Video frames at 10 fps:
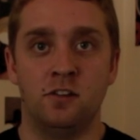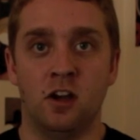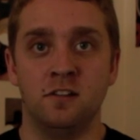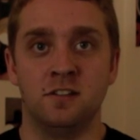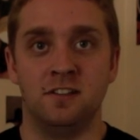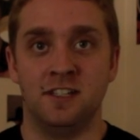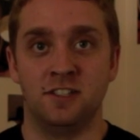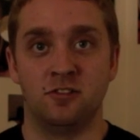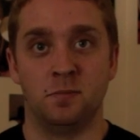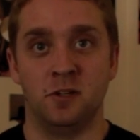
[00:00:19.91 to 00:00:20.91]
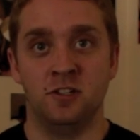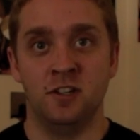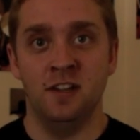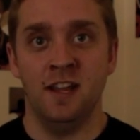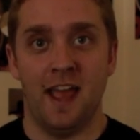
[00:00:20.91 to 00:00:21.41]
dose and
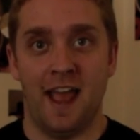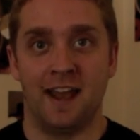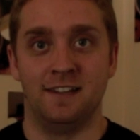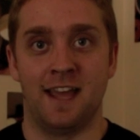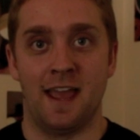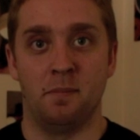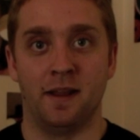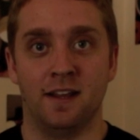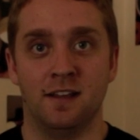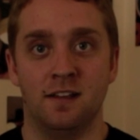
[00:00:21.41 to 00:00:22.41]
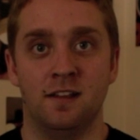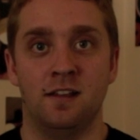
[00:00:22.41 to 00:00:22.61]
distribution and tamping.